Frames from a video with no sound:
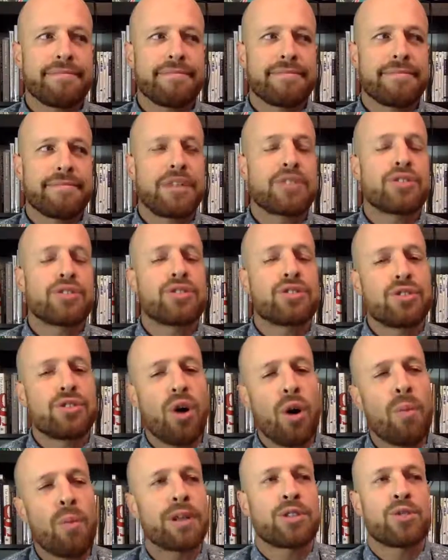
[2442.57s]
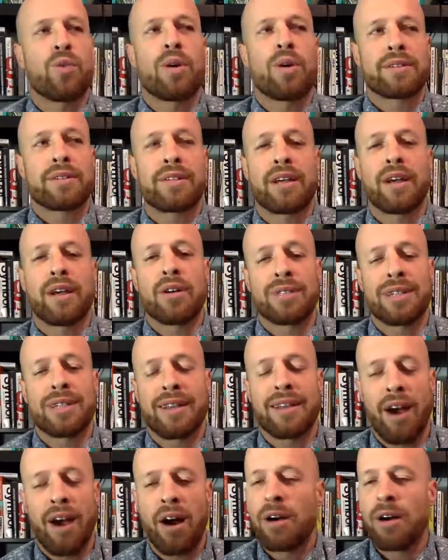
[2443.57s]
There's so much work that goes into
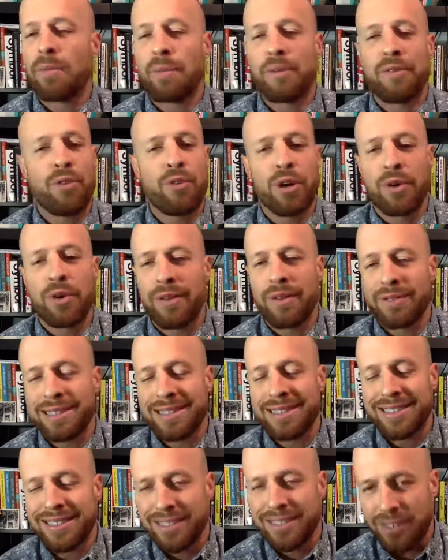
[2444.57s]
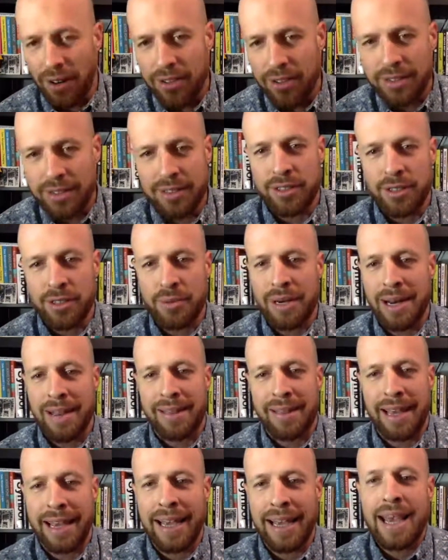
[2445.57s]
the art before you even start to do
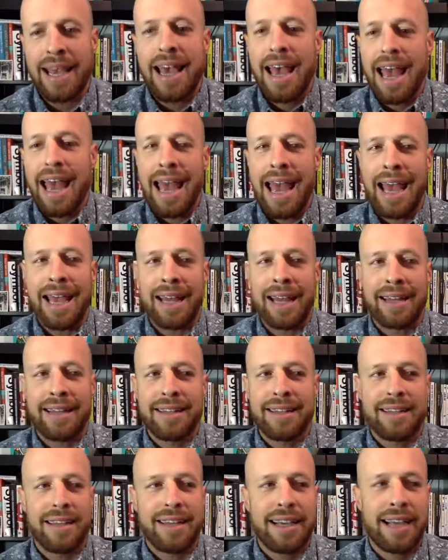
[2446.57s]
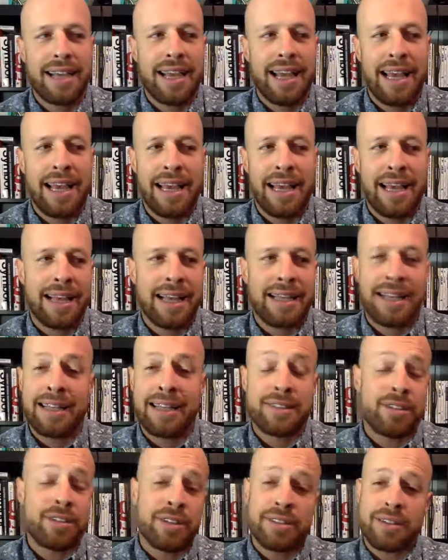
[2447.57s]
anything. And
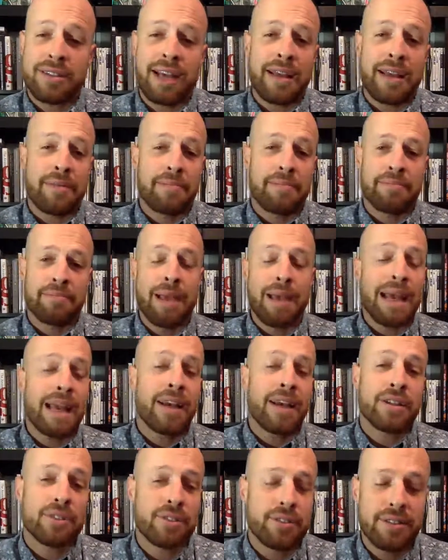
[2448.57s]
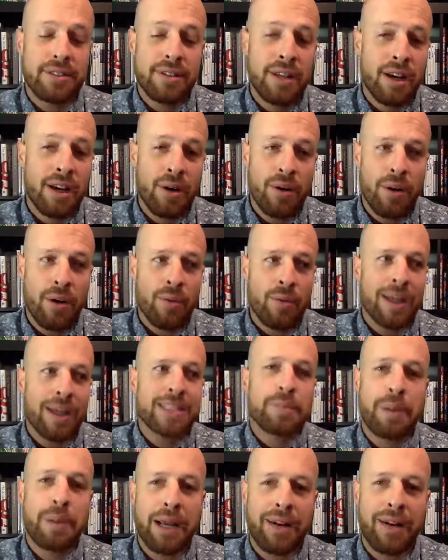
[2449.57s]
it's just like making a, a
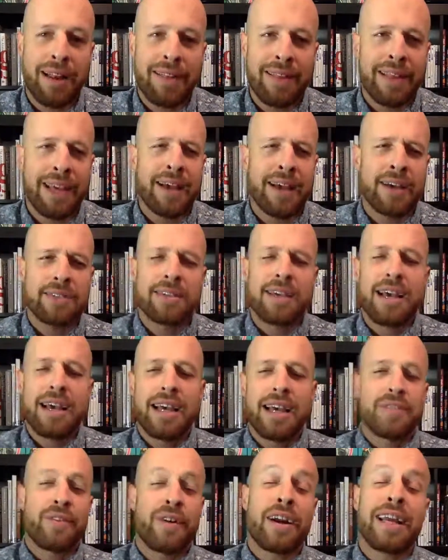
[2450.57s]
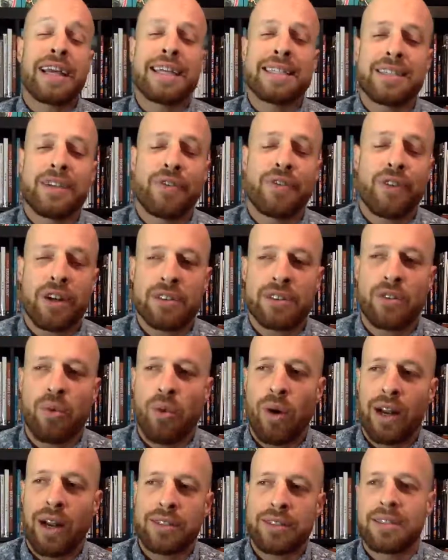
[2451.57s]
recipe or anything else. It's very easy for us to
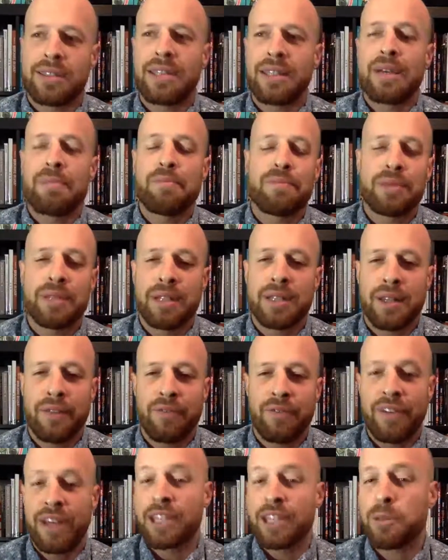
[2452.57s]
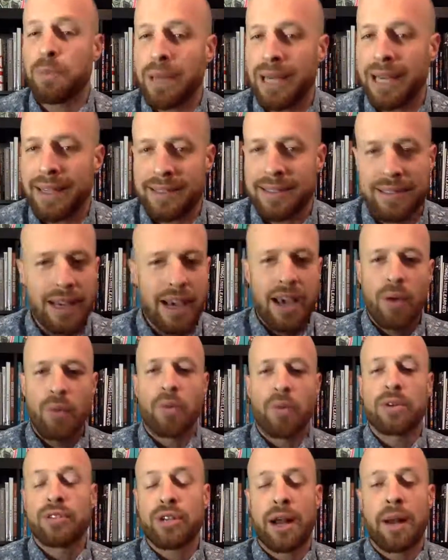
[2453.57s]
want to just leap to the finished piece.
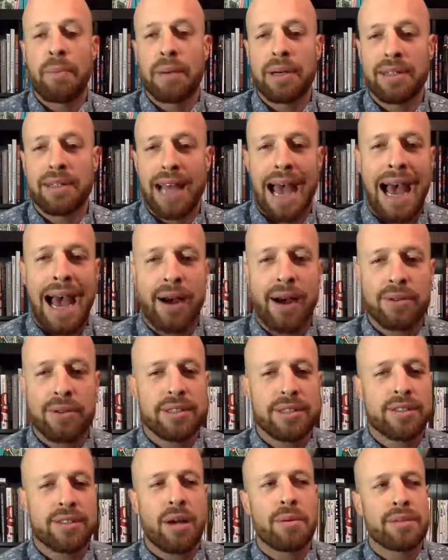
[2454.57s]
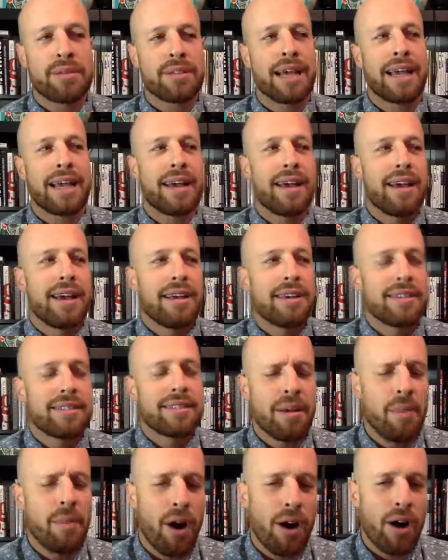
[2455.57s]
When we're trying to build a house, it's almost like
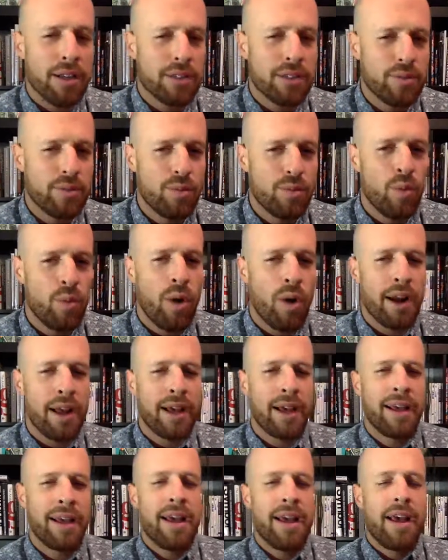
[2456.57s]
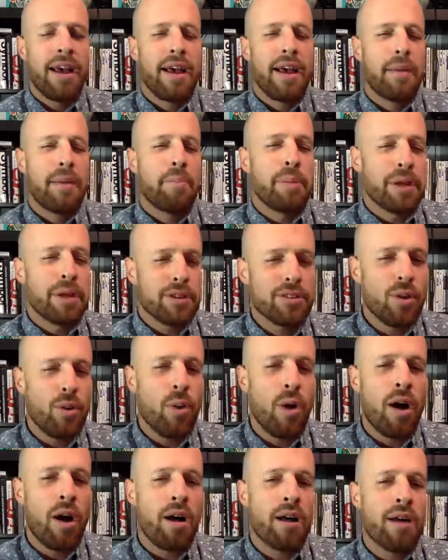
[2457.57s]
some artists want to build the
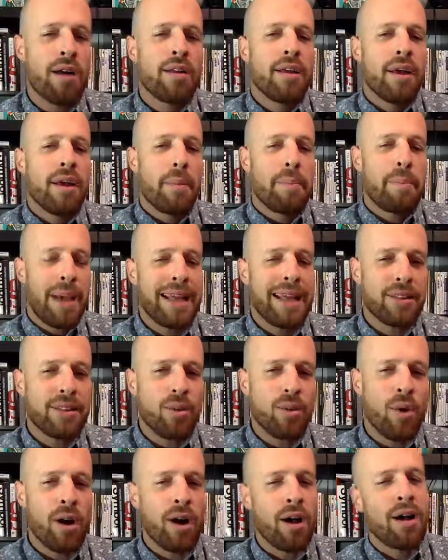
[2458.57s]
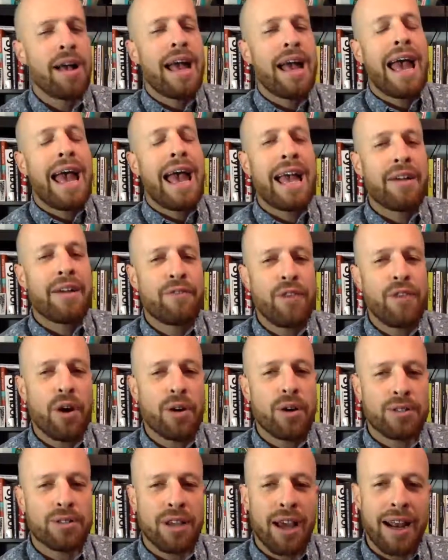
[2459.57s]
wall, paint the wall, hang
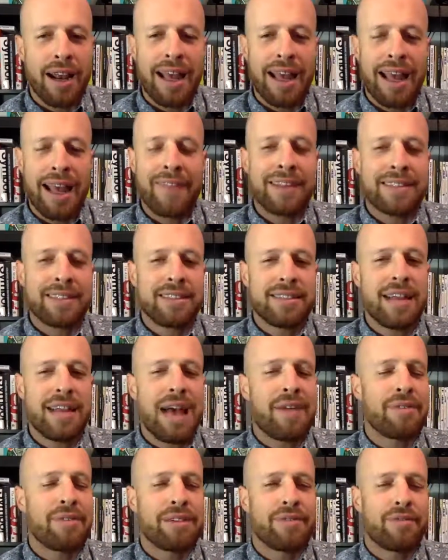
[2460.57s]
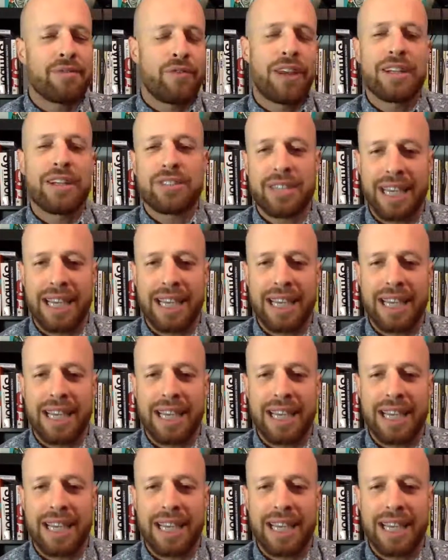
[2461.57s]
photos on it, and they still haven't finished the